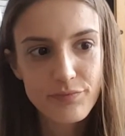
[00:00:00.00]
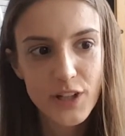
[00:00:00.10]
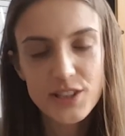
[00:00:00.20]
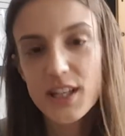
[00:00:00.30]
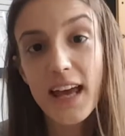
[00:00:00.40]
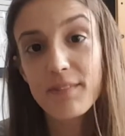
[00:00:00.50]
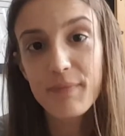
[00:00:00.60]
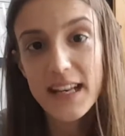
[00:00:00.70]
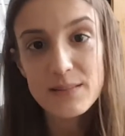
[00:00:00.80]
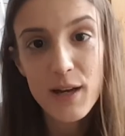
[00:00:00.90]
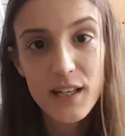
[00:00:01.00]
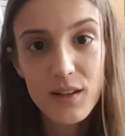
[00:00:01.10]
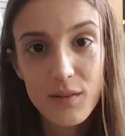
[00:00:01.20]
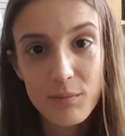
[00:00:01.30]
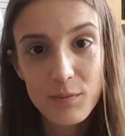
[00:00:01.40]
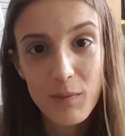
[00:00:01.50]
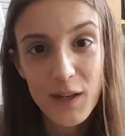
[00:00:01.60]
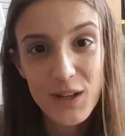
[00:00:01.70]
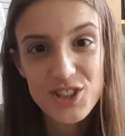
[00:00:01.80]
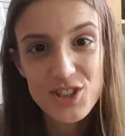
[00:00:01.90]
so yeah, that's my
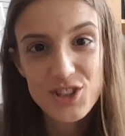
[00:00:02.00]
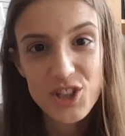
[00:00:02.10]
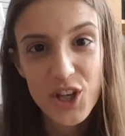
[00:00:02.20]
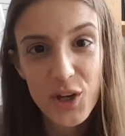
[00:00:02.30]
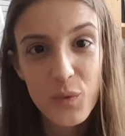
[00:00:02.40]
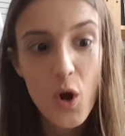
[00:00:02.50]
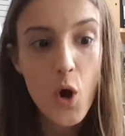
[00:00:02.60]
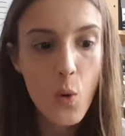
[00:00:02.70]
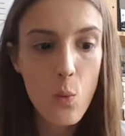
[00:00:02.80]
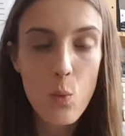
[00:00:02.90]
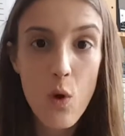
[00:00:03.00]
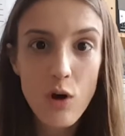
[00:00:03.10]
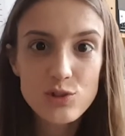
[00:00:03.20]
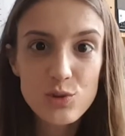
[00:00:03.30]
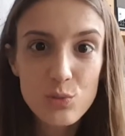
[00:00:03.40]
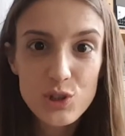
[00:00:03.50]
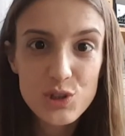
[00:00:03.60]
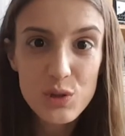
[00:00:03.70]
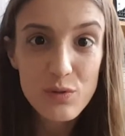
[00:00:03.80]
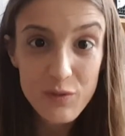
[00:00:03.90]
question to you. What
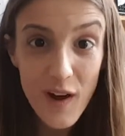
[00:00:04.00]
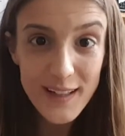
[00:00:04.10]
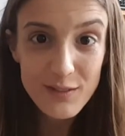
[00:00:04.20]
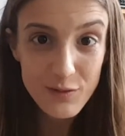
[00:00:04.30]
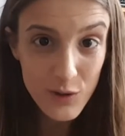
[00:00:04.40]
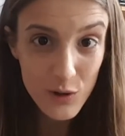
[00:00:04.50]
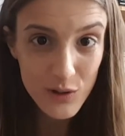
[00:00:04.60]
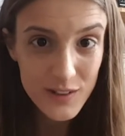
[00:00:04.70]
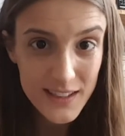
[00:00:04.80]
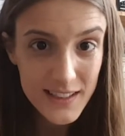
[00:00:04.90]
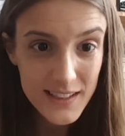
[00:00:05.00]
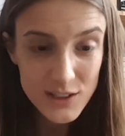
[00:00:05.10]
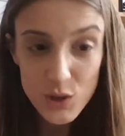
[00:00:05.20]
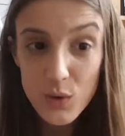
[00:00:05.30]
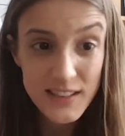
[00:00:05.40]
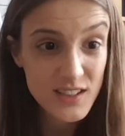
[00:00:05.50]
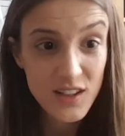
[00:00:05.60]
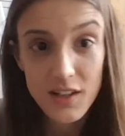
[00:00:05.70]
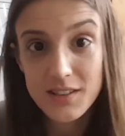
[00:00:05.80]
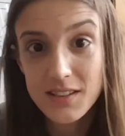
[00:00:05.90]
would you fight for? It's always a
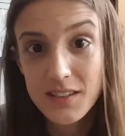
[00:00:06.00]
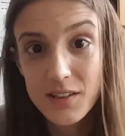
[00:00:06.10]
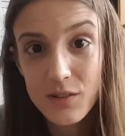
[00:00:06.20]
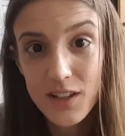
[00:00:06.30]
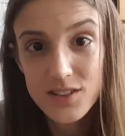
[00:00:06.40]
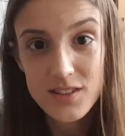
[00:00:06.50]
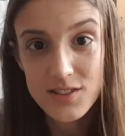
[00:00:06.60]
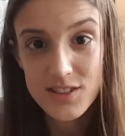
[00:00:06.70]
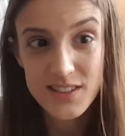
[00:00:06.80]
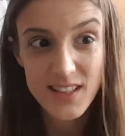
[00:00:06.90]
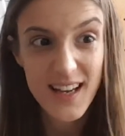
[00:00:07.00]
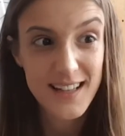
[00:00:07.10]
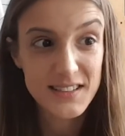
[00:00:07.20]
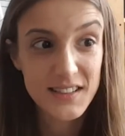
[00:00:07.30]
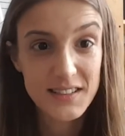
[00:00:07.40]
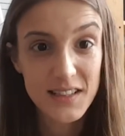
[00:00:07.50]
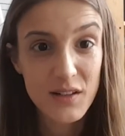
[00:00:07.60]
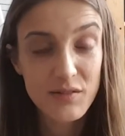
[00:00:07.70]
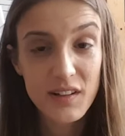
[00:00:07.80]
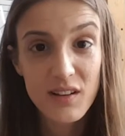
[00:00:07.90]
good question just to ask
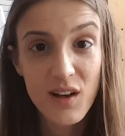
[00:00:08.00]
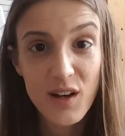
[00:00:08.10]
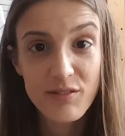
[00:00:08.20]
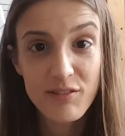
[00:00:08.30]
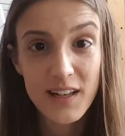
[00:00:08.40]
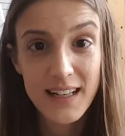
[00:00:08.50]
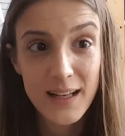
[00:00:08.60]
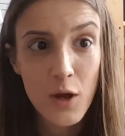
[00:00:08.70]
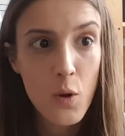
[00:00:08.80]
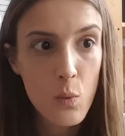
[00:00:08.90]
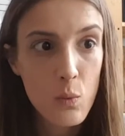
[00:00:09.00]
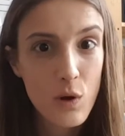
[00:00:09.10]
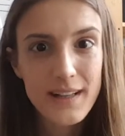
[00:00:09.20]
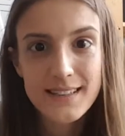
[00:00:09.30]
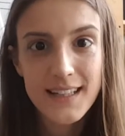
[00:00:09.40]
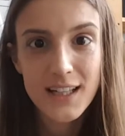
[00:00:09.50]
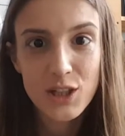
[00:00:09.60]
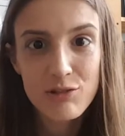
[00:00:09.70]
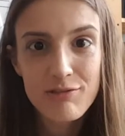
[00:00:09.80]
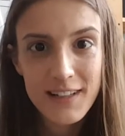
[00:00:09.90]
yourself in life, really. What is it
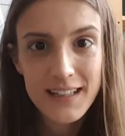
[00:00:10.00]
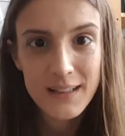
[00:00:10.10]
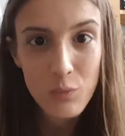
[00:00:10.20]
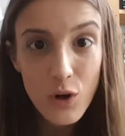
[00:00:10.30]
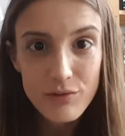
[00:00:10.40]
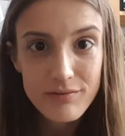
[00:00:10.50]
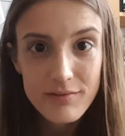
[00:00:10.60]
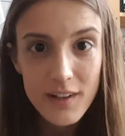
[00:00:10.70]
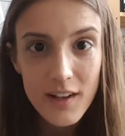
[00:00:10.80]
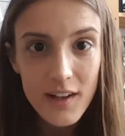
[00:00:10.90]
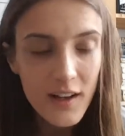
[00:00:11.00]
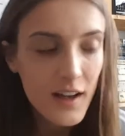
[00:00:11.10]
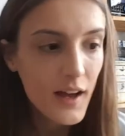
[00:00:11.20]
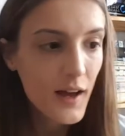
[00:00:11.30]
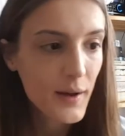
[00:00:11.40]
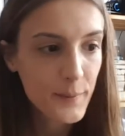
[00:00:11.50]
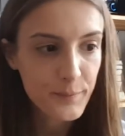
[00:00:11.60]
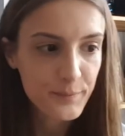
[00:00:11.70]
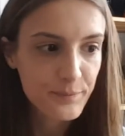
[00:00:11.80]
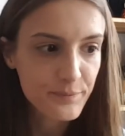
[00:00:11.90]
you really want?
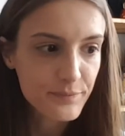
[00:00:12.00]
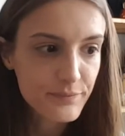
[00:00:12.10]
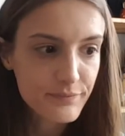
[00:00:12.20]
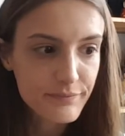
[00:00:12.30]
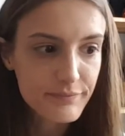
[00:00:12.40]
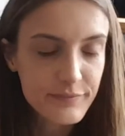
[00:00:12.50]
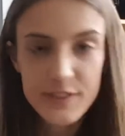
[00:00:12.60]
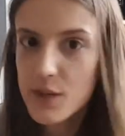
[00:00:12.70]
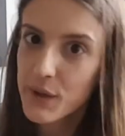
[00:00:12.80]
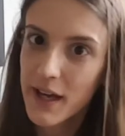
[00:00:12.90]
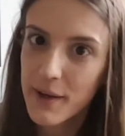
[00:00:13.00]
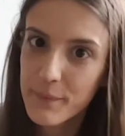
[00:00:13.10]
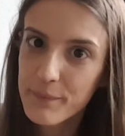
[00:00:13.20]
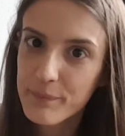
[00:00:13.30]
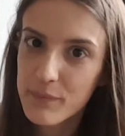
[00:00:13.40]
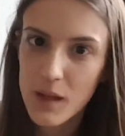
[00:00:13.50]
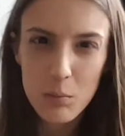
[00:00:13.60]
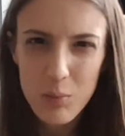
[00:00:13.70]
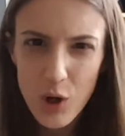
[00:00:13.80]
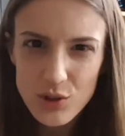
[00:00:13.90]
So yeah,
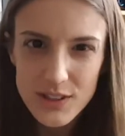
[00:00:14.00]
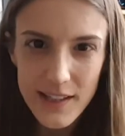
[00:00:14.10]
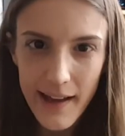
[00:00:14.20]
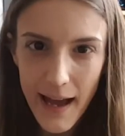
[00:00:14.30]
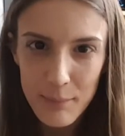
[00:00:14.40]
ponder that,